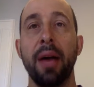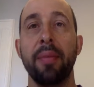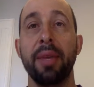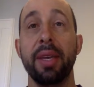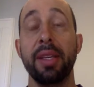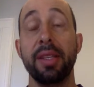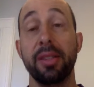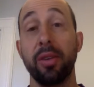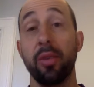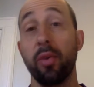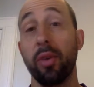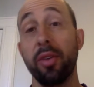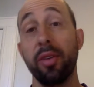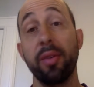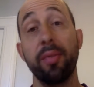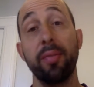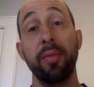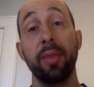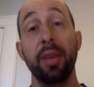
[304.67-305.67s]
Is the
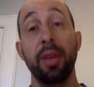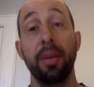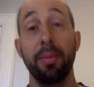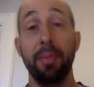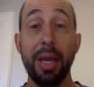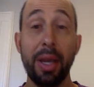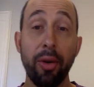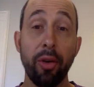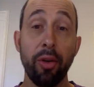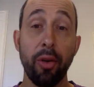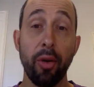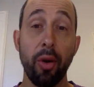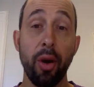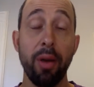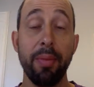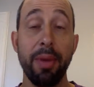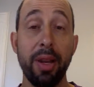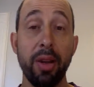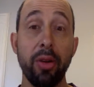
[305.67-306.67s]
rhythm metered or
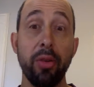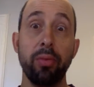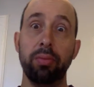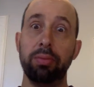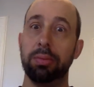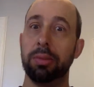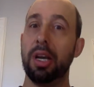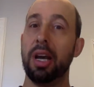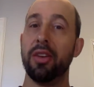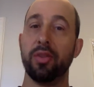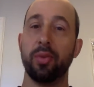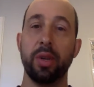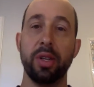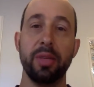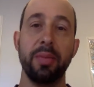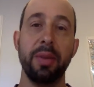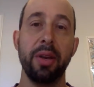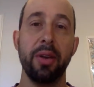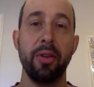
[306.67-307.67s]
unmetered? Gosh, what
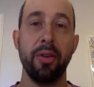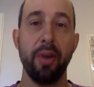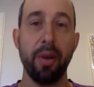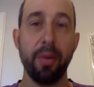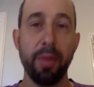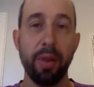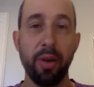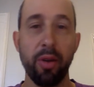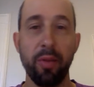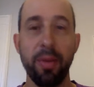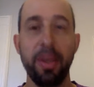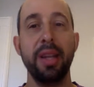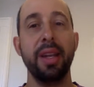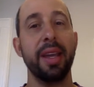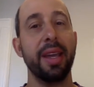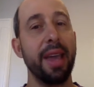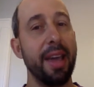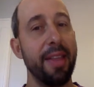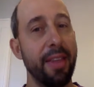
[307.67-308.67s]
does metered or unmetered mean?
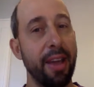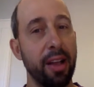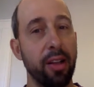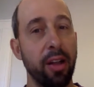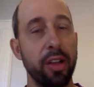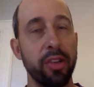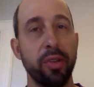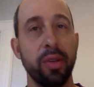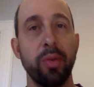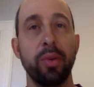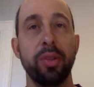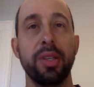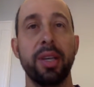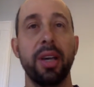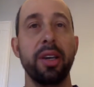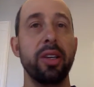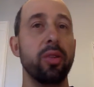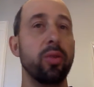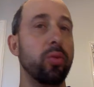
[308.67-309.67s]
Again, that glossary will
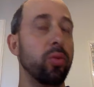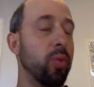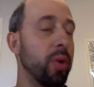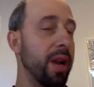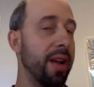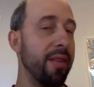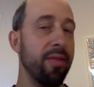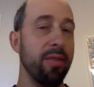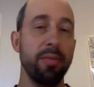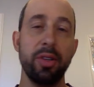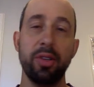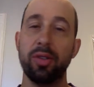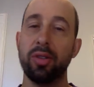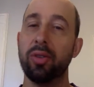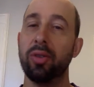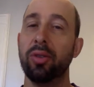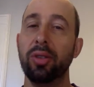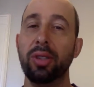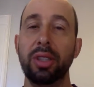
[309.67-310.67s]
tell you. Whatever
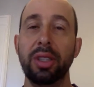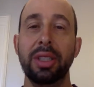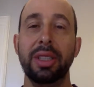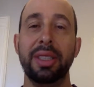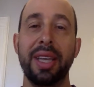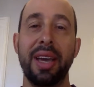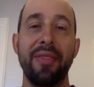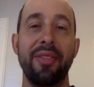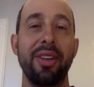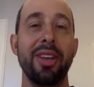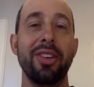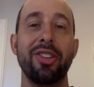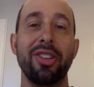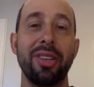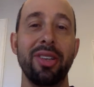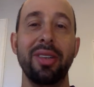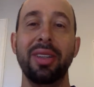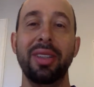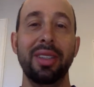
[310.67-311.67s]
musical
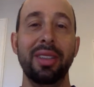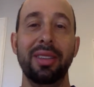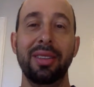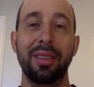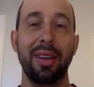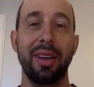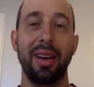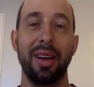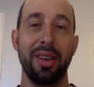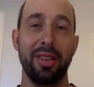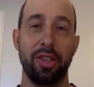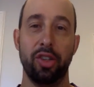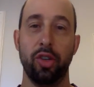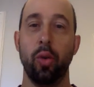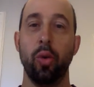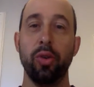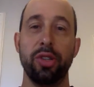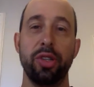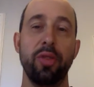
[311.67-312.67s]
definition
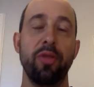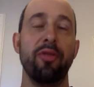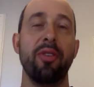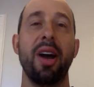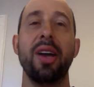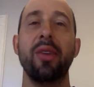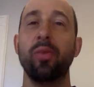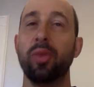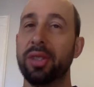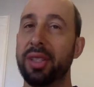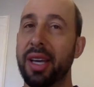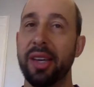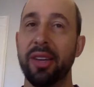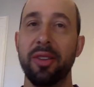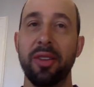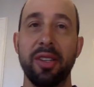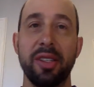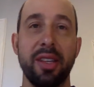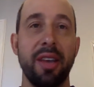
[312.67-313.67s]
source you find will tell
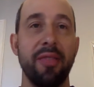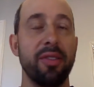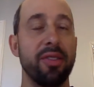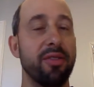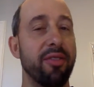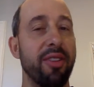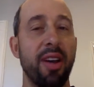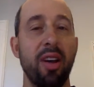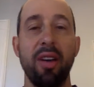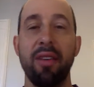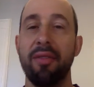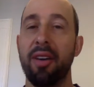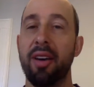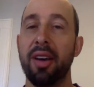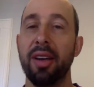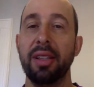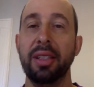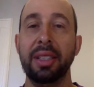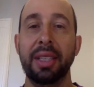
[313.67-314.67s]
you this stuff. It's very,
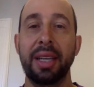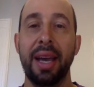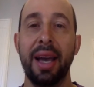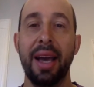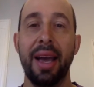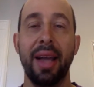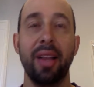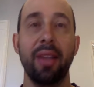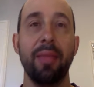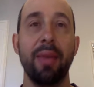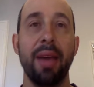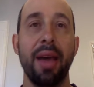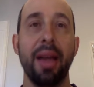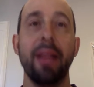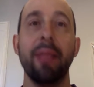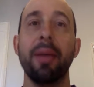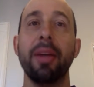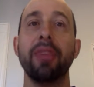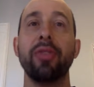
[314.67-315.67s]
very
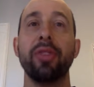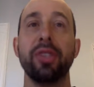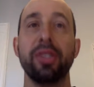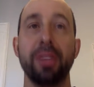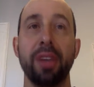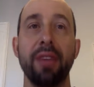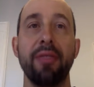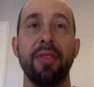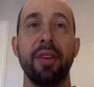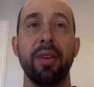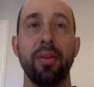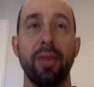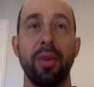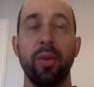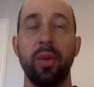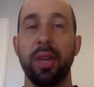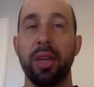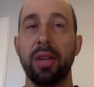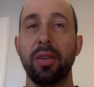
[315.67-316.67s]
elementary stuff that
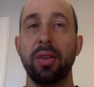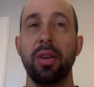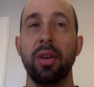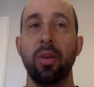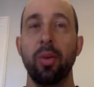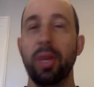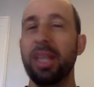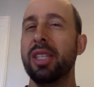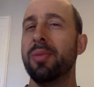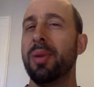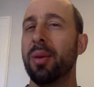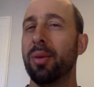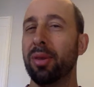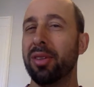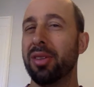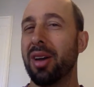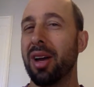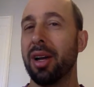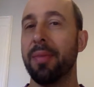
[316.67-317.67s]
we need to be able
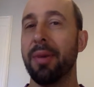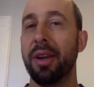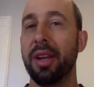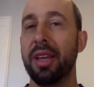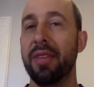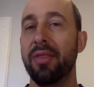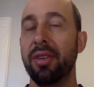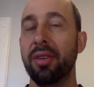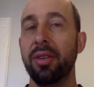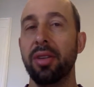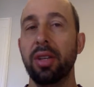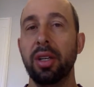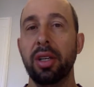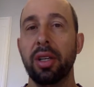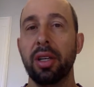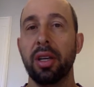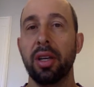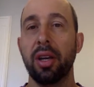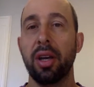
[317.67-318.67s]
to talk about even
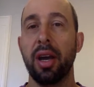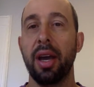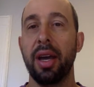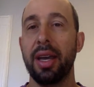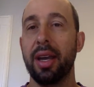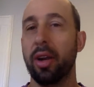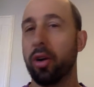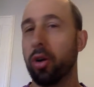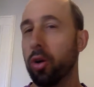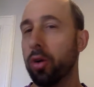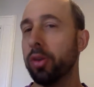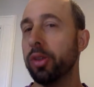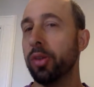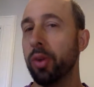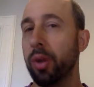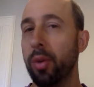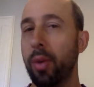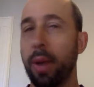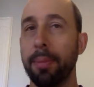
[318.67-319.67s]
in a
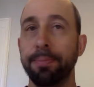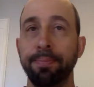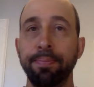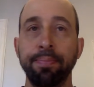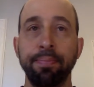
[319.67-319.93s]
cursory way.